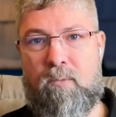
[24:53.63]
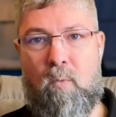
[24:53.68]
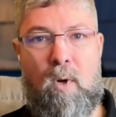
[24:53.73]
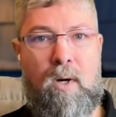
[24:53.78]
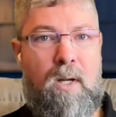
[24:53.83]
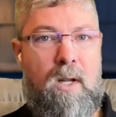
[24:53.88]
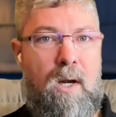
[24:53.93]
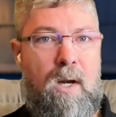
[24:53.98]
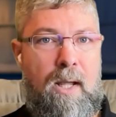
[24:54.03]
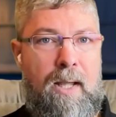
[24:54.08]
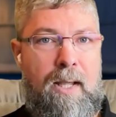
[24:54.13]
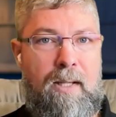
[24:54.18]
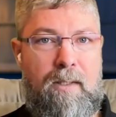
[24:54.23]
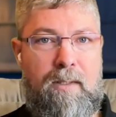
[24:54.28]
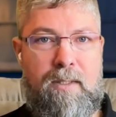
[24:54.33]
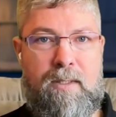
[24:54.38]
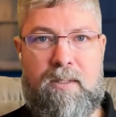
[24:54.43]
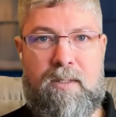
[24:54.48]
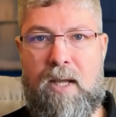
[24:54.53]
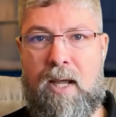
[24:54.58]
one client
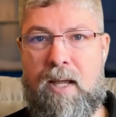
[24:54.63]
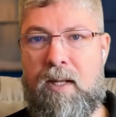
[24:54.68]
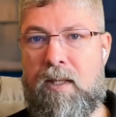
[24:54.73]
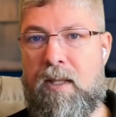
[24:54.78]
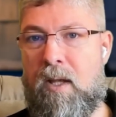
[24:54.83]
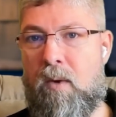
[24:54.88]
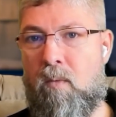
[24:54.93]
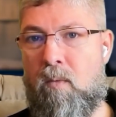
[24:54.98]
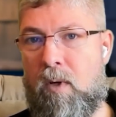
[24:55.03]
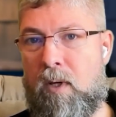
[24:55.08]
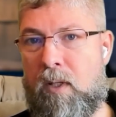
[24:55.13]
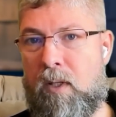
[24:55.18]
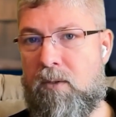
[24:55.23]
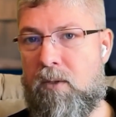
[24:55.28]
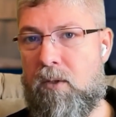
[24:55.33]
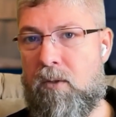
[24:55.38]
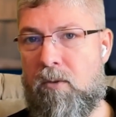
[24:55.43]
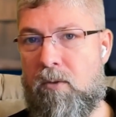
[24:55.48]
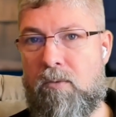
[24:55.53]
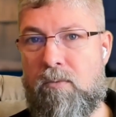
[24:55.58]
decided they wanted
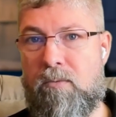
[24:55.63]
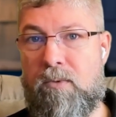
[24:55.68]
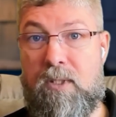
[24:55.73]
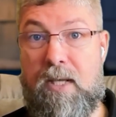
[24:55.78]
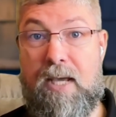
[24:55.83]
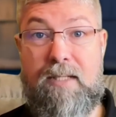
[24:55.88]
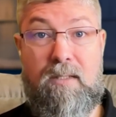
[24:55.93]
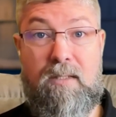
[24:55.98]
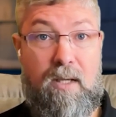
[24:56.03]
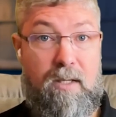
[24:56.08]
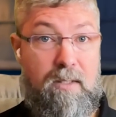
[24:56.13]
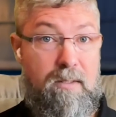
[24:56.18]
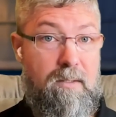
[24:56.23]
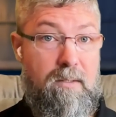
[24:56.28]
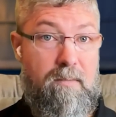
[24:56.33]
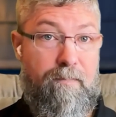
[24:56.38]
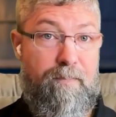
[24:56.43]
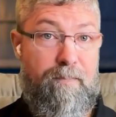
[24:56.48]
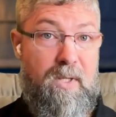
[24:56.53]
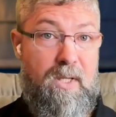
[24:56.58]
to test us
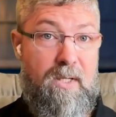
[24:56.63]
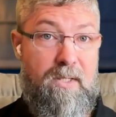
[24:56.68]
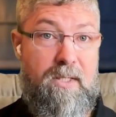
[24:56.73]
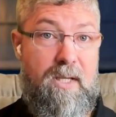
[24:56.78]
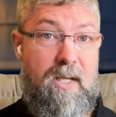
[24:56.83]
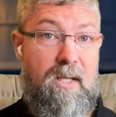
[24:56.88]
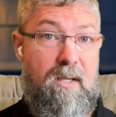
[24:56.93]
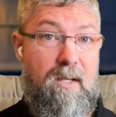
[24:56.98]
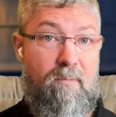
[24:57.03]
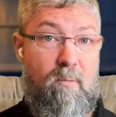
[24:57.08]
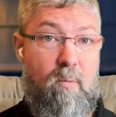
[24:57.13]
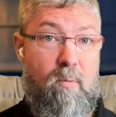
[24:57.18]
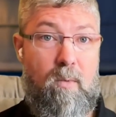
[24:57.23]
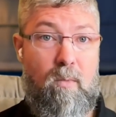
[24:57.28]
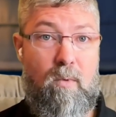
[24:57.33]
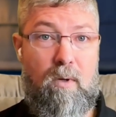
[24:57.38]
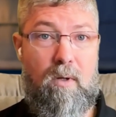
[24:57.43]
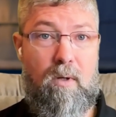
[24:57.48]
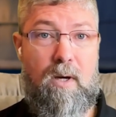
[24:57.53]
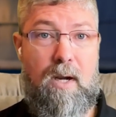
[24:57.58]
to see if we
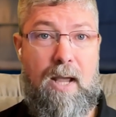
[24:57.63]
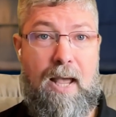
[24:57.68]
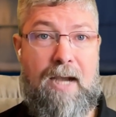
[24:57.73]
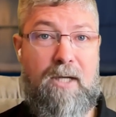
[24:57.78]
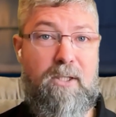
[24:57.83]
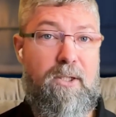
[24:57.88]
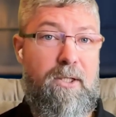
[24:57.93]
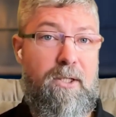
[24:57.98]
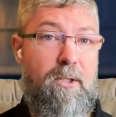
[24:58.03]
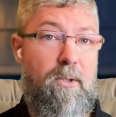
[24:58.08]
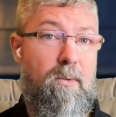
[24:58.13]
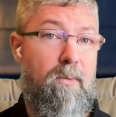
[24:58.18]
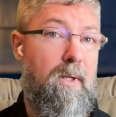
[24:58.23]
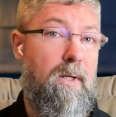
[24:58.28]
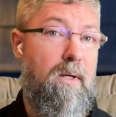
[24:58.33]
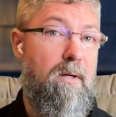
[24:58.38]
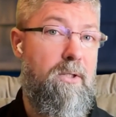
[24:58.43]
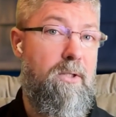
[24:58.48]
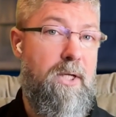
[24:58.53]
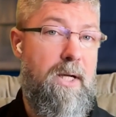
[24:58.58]
were actually doing
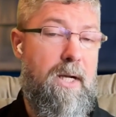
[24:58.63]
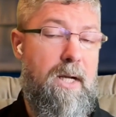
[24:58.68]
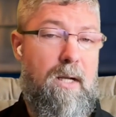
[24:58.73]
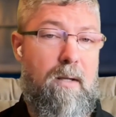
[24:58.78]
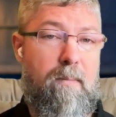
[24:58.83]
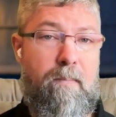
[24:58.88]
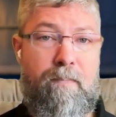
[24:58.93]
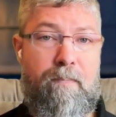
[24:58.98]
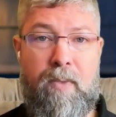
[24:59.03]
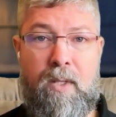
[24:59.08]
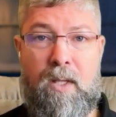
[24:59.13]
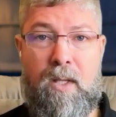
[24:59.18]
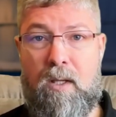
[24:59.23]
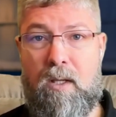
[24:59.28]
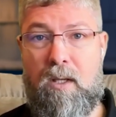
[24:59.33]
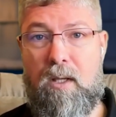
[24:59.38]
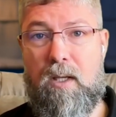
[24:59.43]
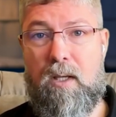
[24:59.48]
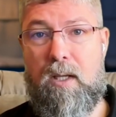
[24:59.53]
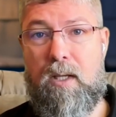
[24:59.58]
our job.
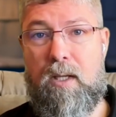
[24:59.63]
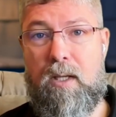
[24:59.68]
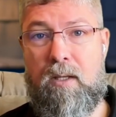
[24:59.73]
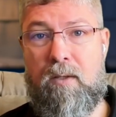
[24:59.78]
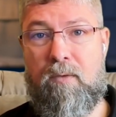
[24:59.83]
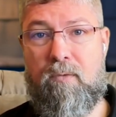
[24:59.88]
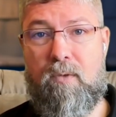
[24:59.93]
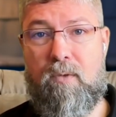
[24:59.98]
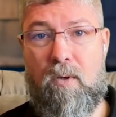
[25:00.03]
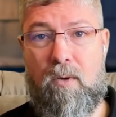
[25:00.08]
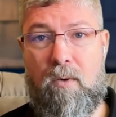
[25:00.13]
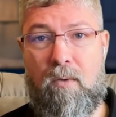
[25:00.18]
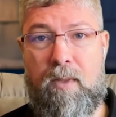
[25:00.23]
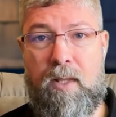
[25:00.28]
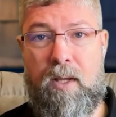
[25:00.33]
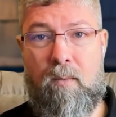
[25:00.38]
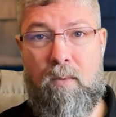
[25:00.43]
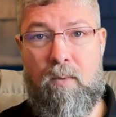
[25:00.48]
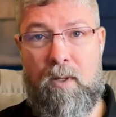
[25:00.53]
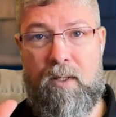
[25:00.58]
And so
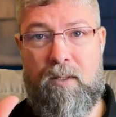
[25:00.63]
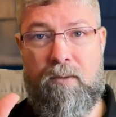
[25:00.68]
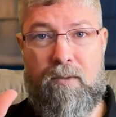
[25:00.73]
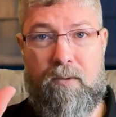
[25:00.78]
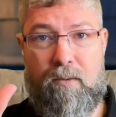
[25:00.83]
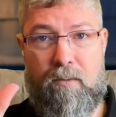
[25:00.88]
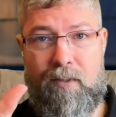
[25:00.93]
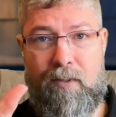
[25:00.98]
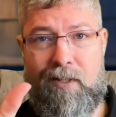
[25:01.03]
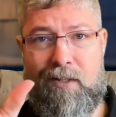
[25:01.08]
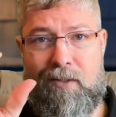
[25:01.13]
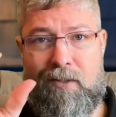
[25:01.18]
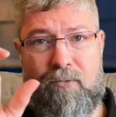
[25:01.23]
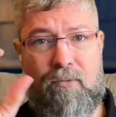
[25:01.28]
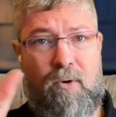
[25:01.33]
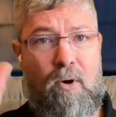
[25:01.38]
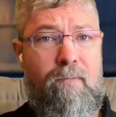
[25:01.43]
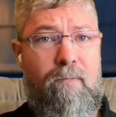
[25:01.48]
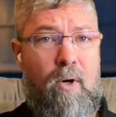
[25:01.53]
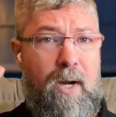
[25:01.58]
they went into the
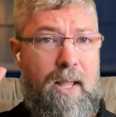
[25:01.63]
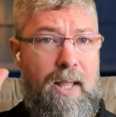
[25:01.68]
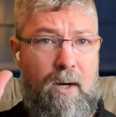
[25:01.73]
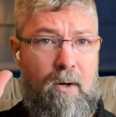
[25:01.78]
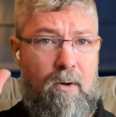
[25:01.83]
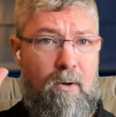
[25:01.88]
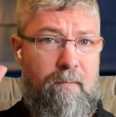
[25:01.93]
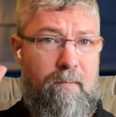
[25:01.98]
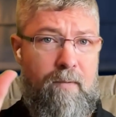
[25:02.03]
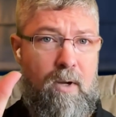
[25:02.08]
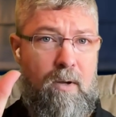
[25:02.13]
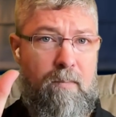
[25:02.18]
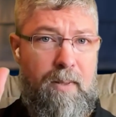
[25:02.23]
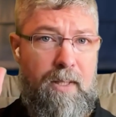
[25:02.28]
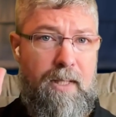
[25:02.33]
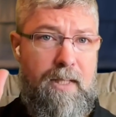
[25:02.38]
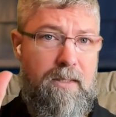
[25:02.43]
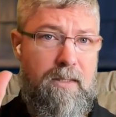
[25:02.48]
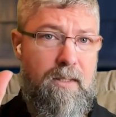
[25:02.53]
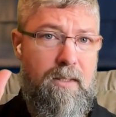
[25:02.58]
server header of all
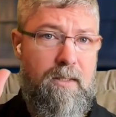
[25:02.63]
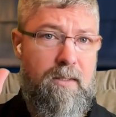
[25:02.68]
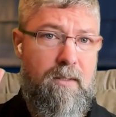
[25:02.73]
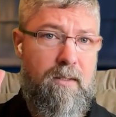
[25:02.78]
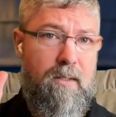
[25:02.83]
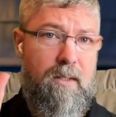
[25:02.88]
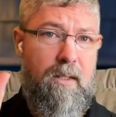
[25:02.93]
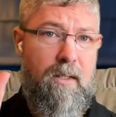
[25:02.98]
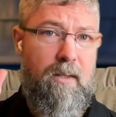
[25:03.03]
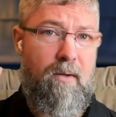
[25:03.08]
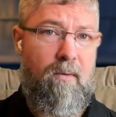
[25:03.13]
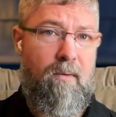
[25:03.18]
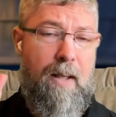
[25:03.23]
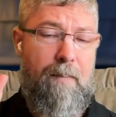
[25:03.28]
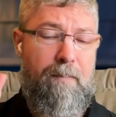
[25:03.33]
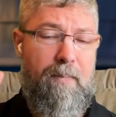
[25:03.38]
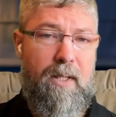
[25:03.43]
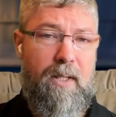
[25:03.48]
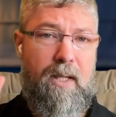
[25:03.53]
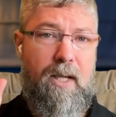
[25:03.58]
places in their
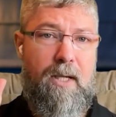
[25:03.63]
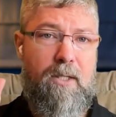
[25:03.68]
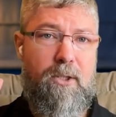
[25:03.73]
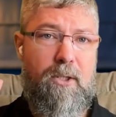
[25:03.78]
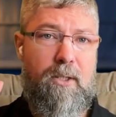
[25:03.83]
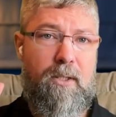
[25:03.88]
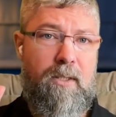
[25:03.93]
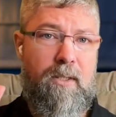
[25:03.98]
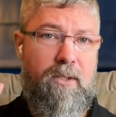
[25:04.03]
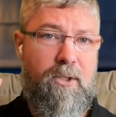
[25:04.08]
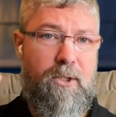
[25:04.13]
application and